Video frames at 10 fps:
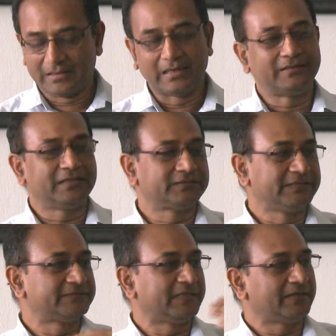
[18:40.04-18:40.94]
And then
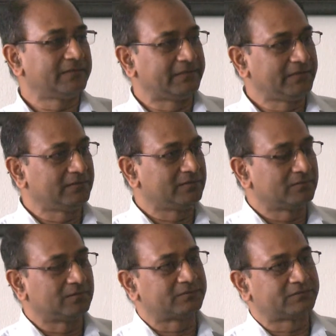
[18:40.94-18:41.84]
since then, he
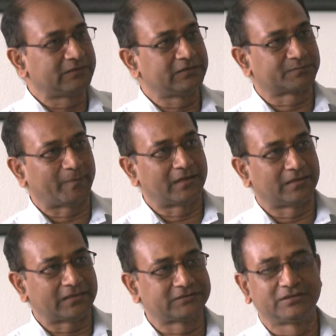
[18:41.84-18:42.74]
till he expired
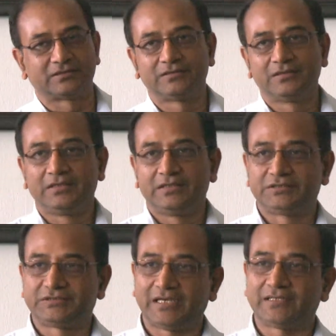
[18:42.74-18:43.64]
last year, he
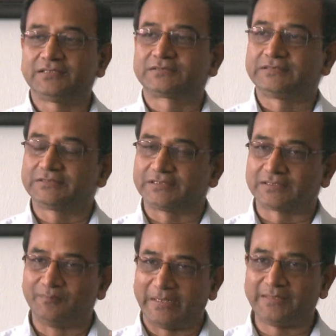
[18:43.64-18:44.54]
shared this. He's
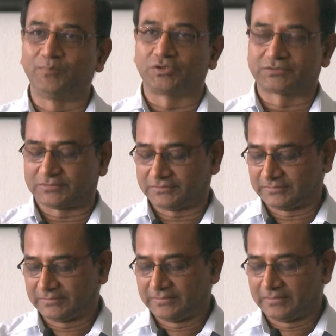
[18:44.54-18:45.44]
written many books.
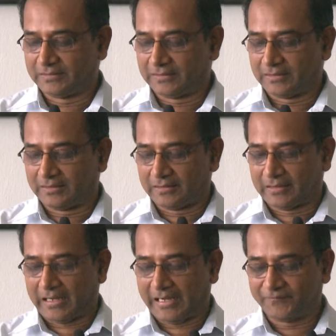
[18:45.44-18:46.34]

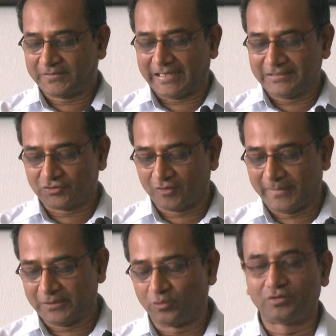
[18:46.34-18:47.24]
After I solved
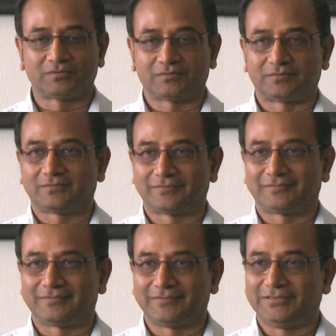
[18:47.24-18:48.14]
my own
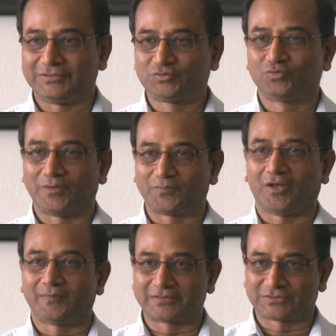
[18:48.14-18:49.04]
issue of
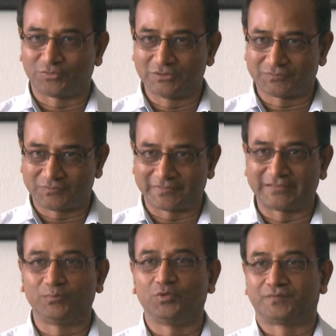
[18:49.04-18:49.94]
gallbladder stones, which were
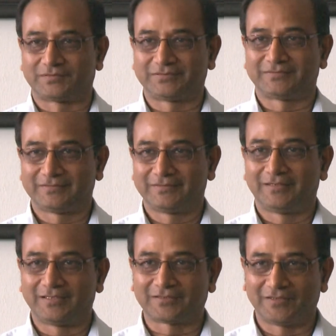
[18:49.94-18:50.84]
removed
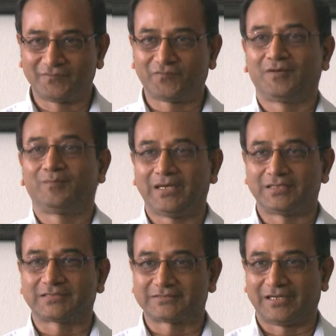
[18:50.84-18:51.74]
and confirmed by
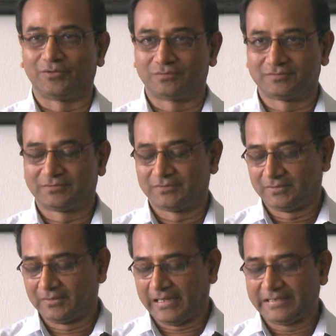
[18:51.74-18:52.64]
ultrasound,
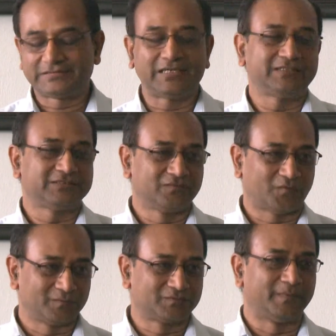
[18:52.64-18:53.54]
I shared this
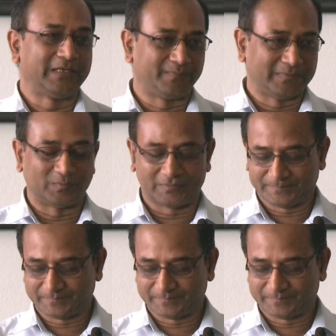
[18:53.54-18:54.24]
information with many people.